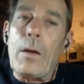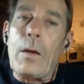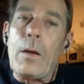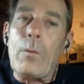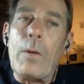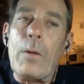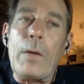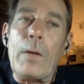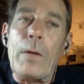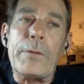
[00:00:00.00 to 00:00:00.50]

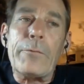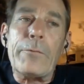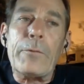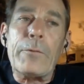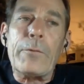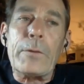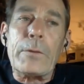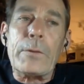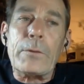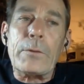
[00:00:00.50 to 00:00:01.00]
well,
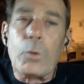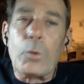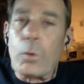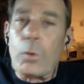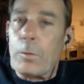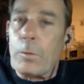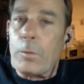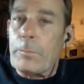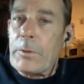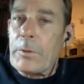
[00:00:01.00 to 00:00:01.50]
different
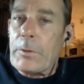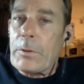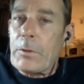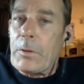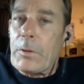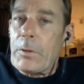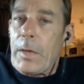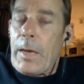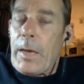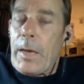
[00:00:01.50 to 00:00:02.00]

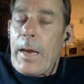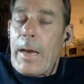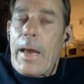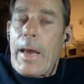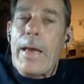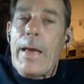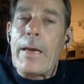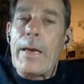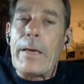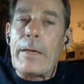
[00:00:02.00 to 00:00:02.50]
groups
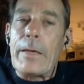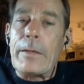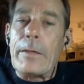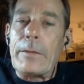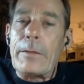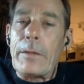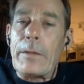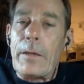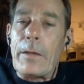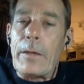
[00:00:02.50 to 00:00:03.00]

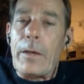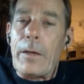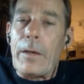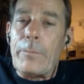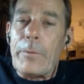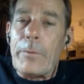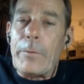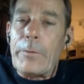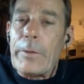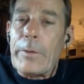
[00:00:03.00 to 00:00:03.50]
and
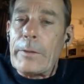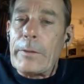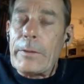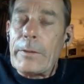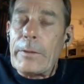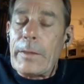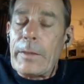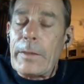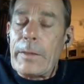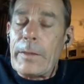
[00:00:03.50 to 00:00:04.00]
uh, the
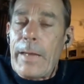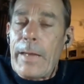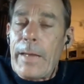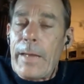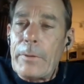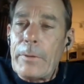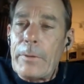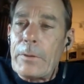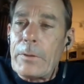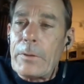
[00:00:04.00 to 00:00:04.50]
things that
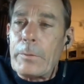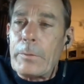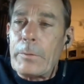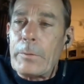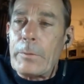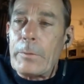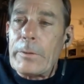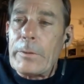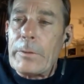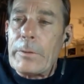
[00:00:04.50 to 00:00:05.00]
happened as a
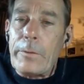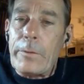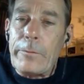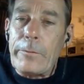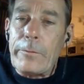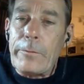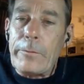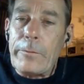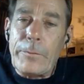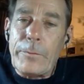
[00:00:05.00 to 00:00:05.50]
result
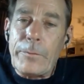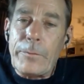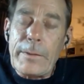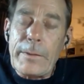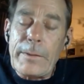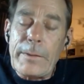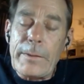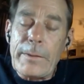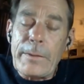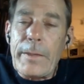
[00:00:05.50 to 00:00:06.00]
of, let's
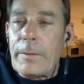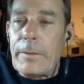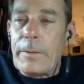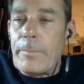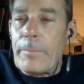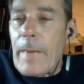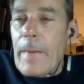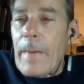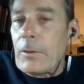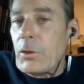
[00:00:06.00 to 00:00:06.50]
say, the
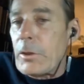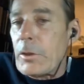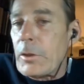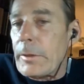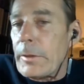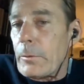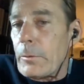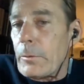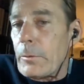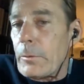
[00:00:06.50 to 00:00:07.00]
back
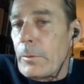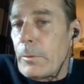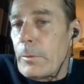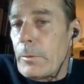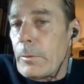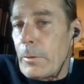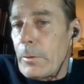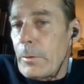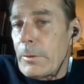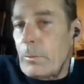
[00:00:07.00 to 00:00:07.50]
channel that
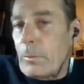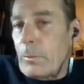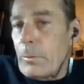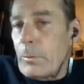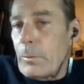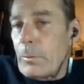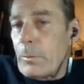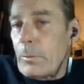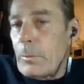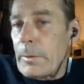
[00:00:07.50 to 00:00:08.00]
goes
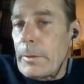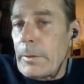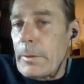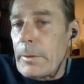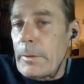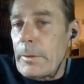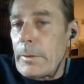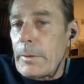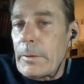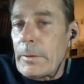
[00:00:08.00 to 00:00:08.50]
on in,
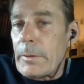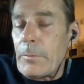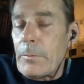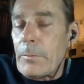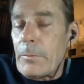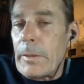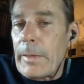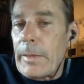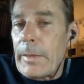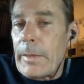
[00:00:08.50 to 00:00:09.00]
in this
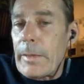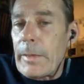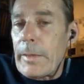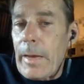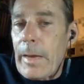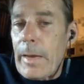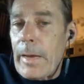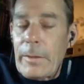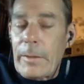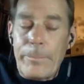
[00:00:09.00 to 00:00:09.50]
media
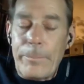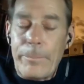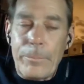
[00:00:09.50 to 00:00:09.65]
outlet.